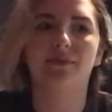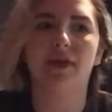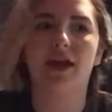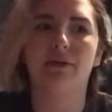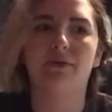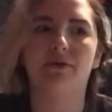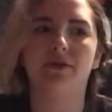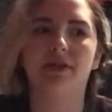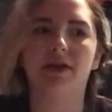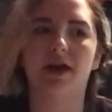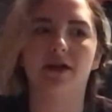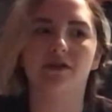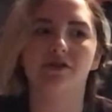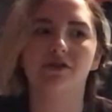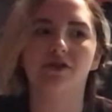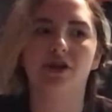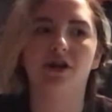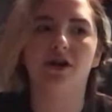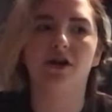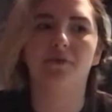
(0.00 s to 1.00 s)
put that on
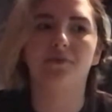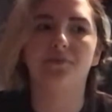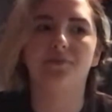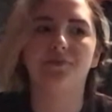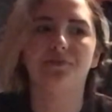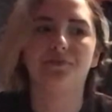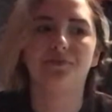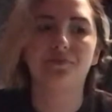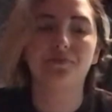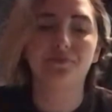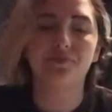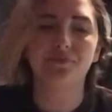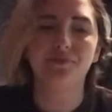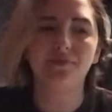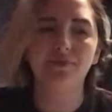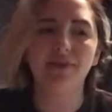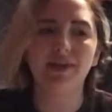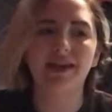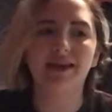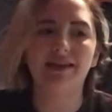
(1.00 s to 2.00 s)
top,
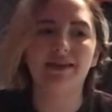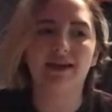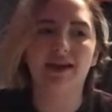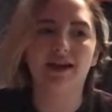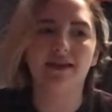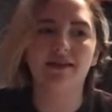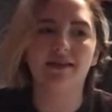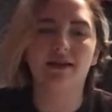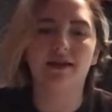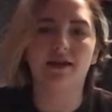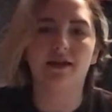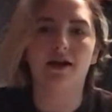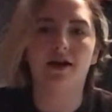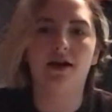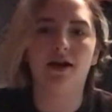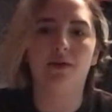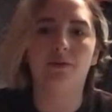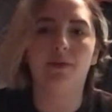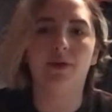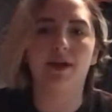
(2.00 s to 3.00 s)
and I had like
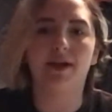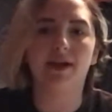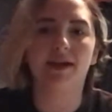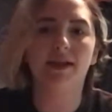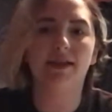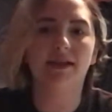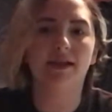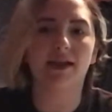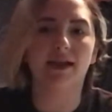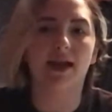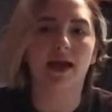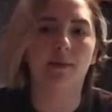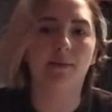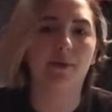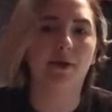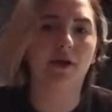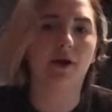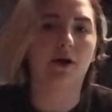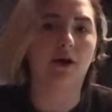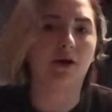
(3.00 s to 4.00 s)
a blanket that I kept
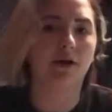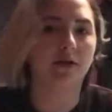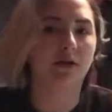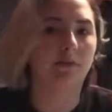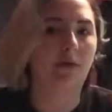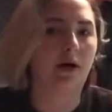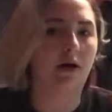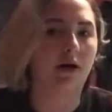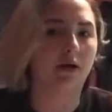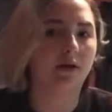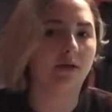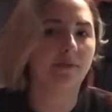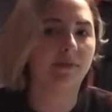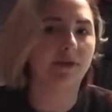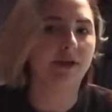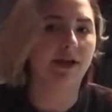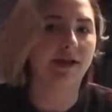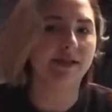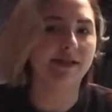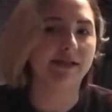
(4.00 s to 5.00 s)
like on the bottom that
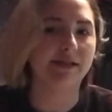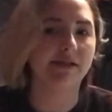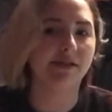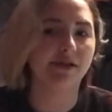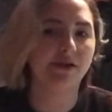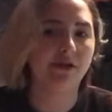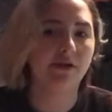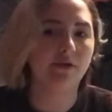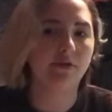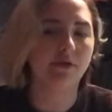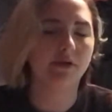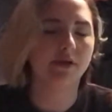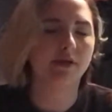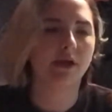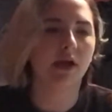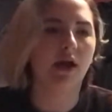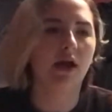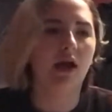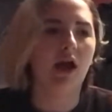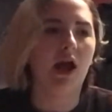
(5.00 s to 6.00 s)
I didn't use,
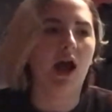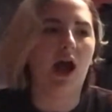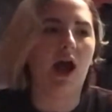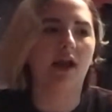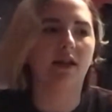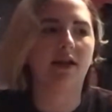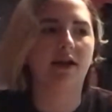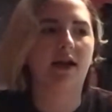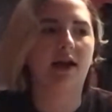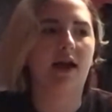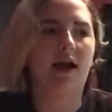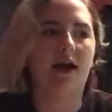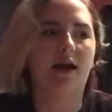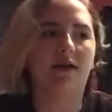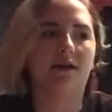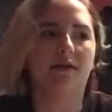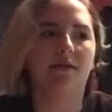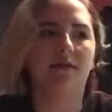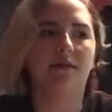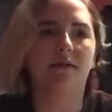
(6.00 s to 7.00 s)
and then I
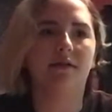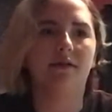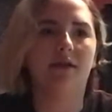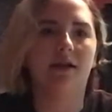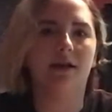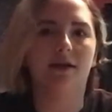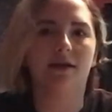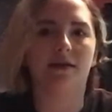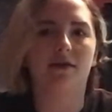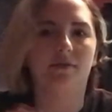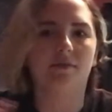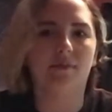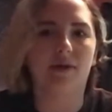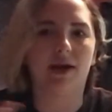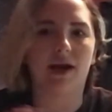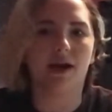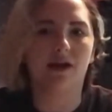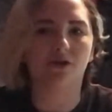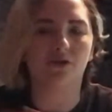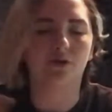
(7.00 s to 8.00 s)
had like my
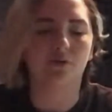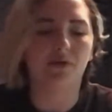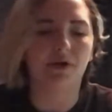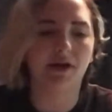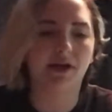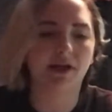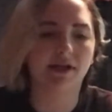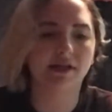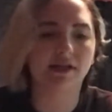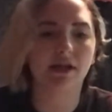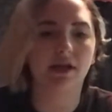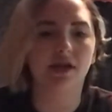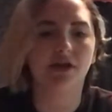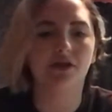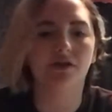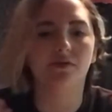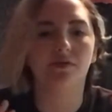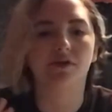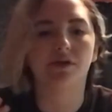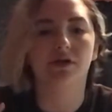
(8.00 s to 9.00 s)
actual blankets that I
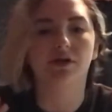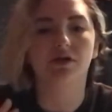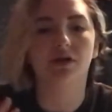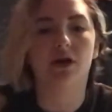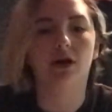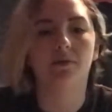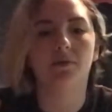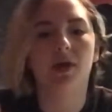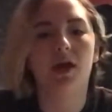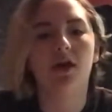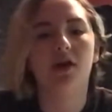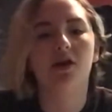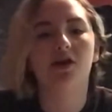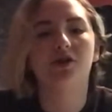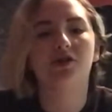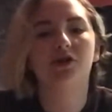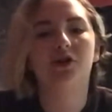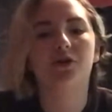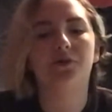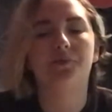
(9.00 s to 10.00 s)
used on top.
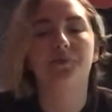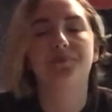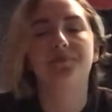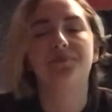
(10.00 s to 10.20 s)
So